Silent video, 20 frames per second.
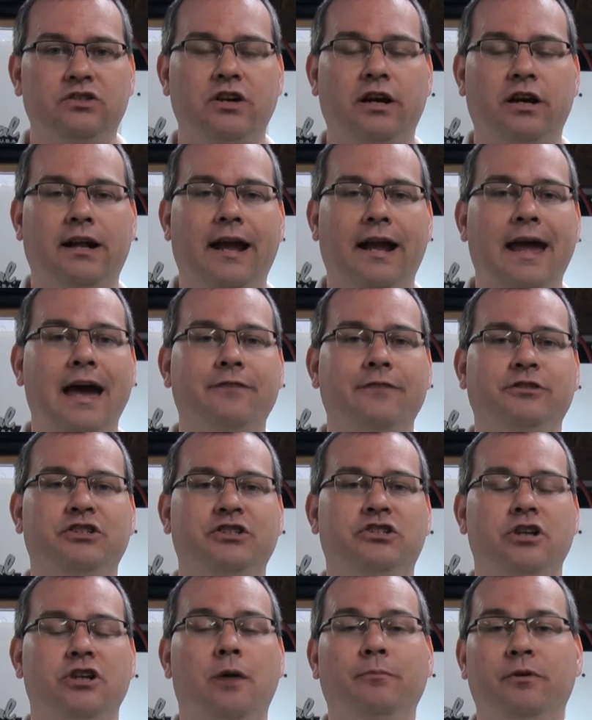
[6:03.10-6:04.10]
going to have a
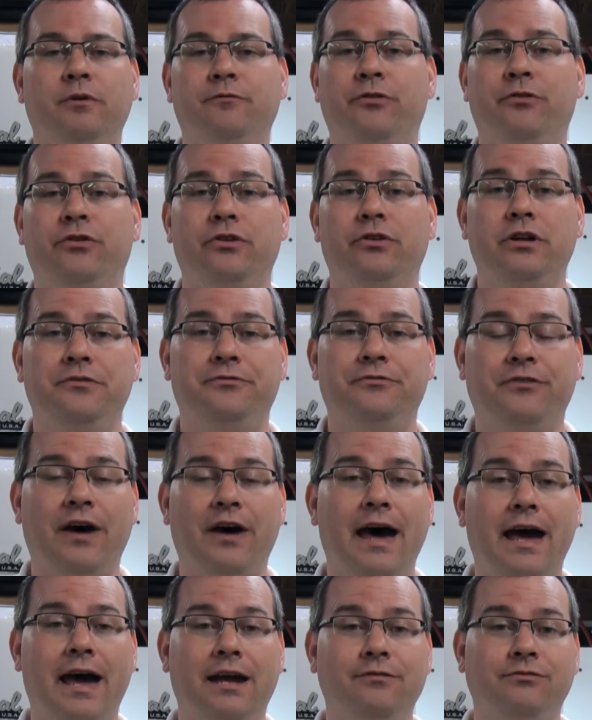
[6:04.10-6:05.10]
sump of
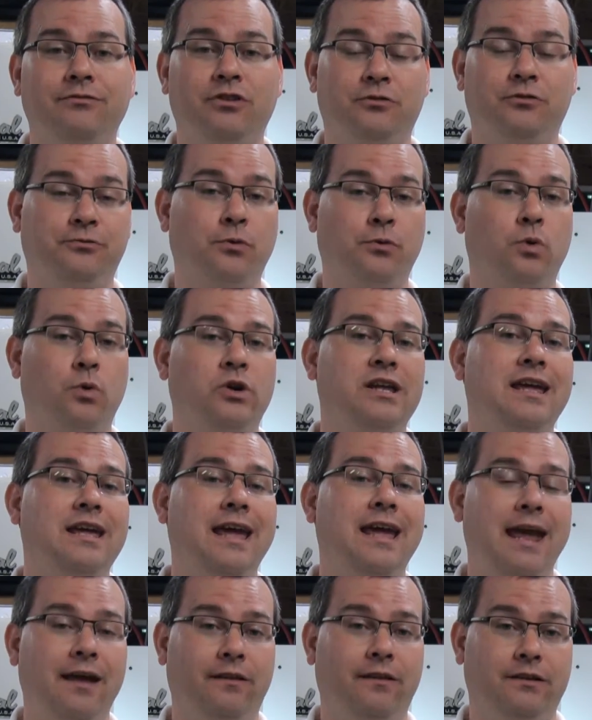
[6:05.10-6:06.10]
35 to 40
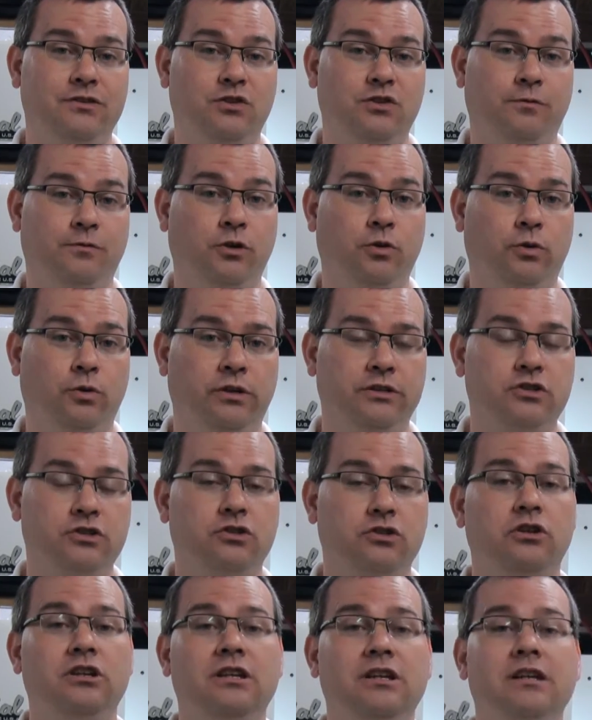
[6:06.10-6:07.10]
gallons of coolant, so
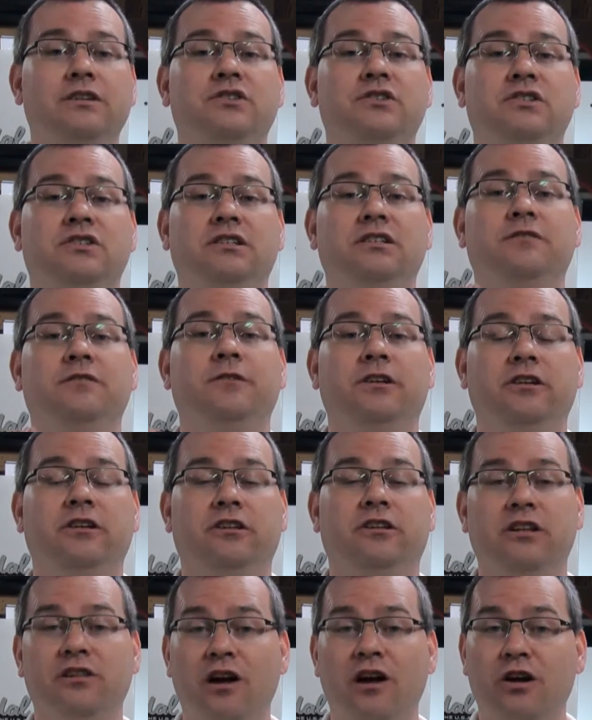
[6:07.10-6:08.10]
you need a
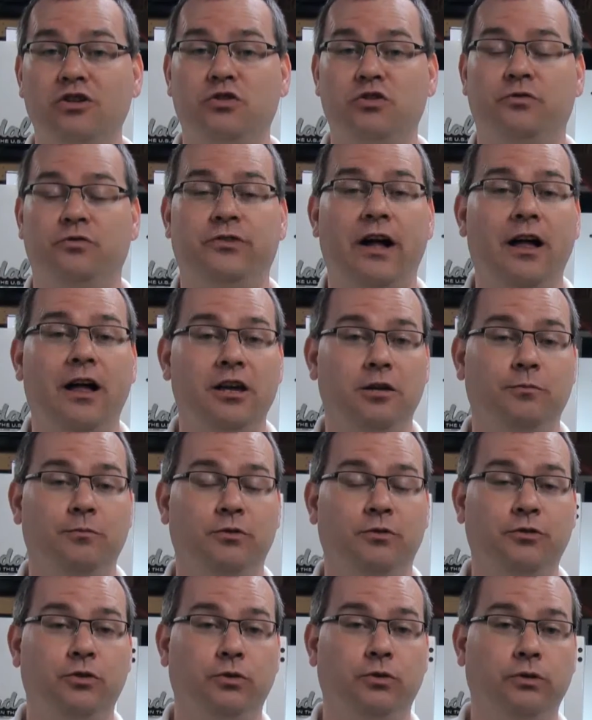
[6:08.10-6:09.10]
significantly larger volume of
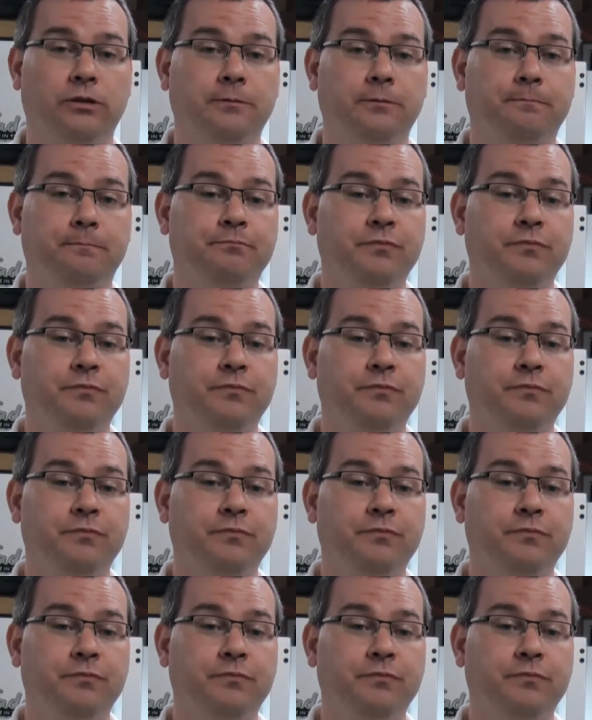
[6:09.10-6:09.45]
coolant.